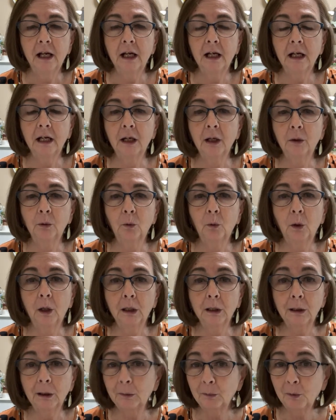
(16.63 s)

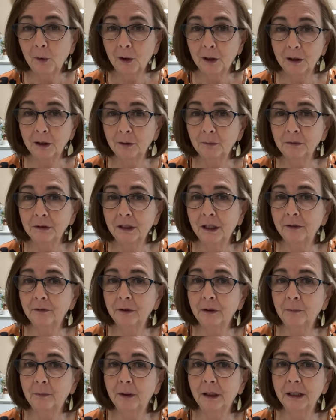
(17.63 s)
Welcome to
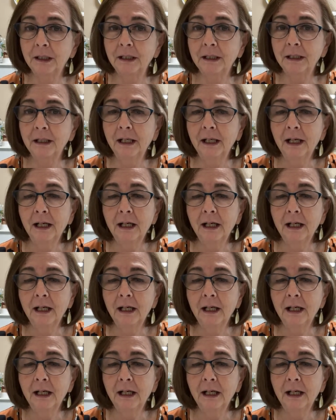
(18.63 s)
everybody.